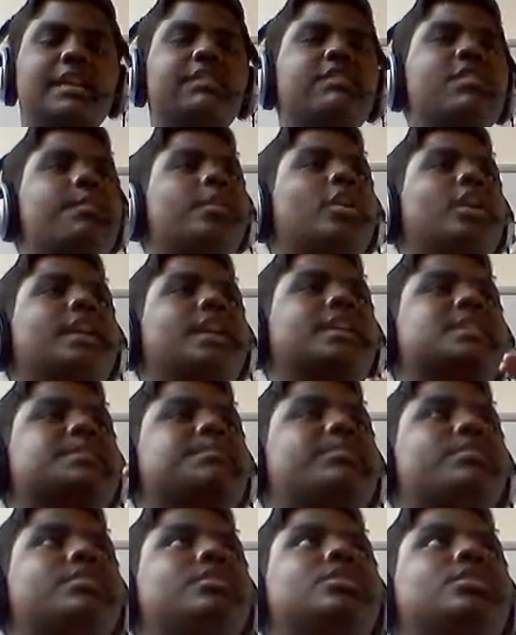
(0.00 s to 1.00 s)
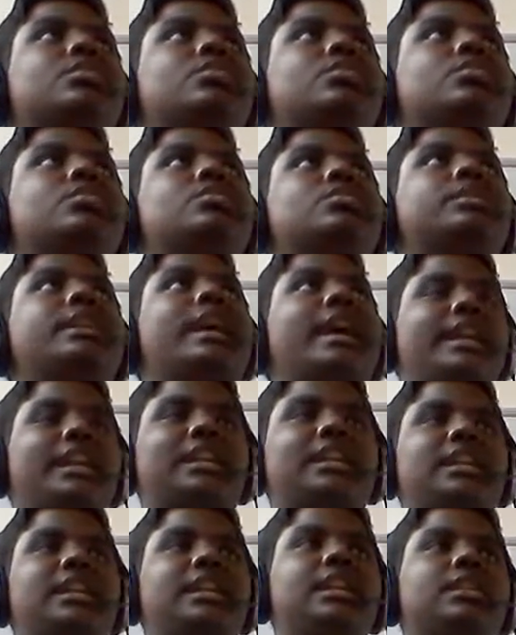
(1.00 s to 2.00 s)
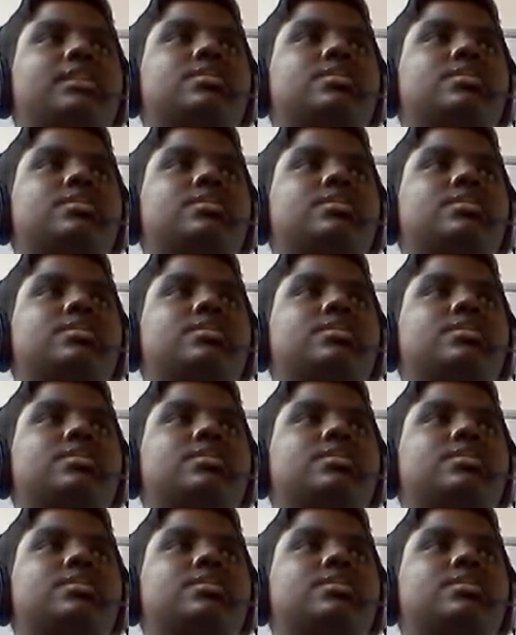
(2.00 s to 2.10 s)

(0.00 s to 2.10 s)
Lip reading: We may not export to directly